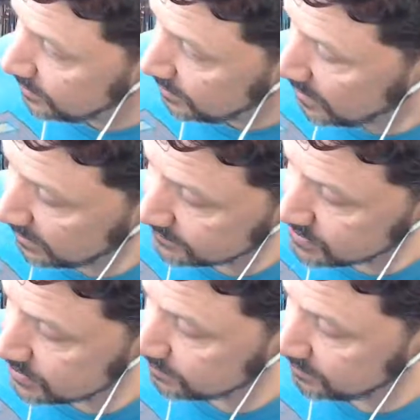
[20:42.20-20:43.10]
uh, gives
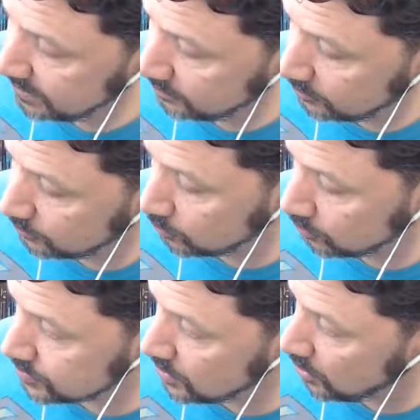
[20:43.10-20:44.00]
you some good
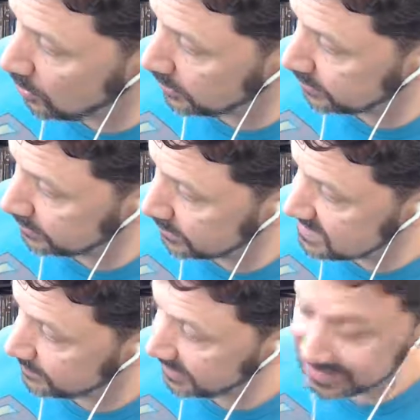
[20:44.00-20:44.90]
rules on
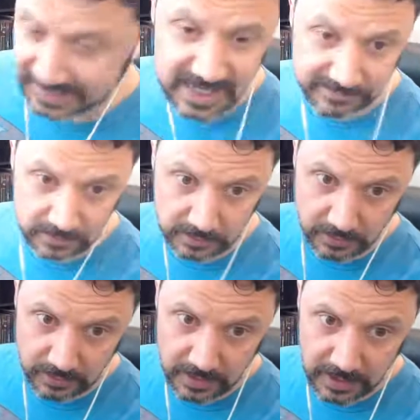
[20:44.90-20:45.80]
summoning
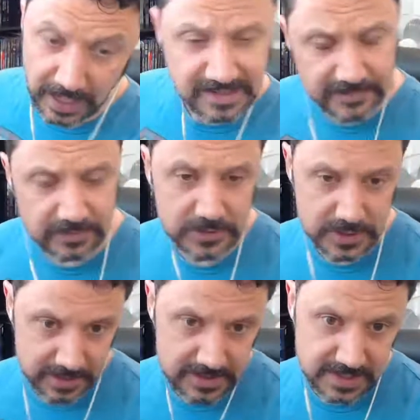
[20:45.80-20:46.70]
devils. And devils
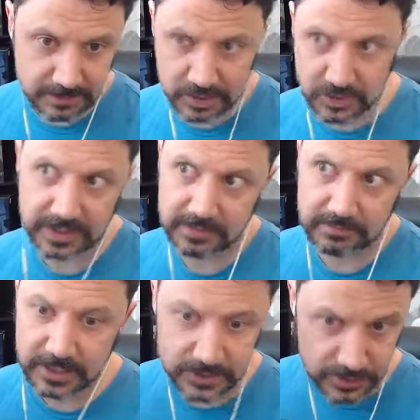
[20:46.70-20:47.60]
in this game, just like in
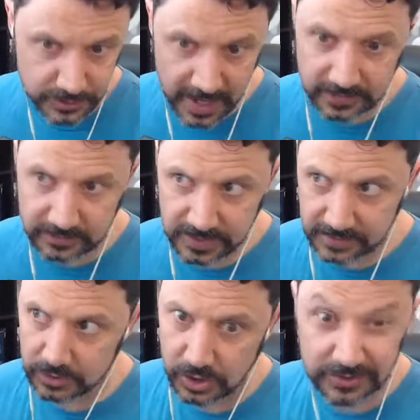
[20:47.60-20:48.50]
Dungeons and Dragons,
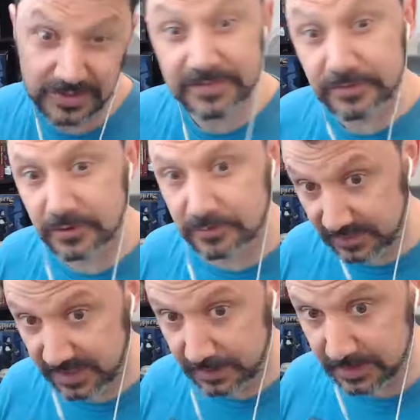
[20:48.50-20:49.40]
devils are different from
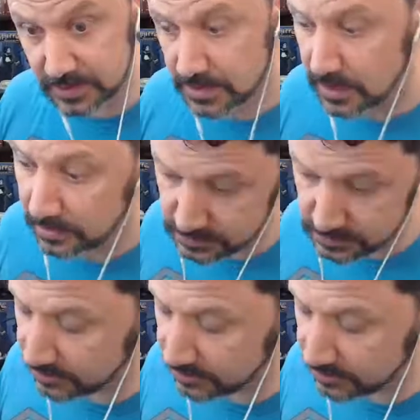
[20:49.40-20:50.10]
demons. There's another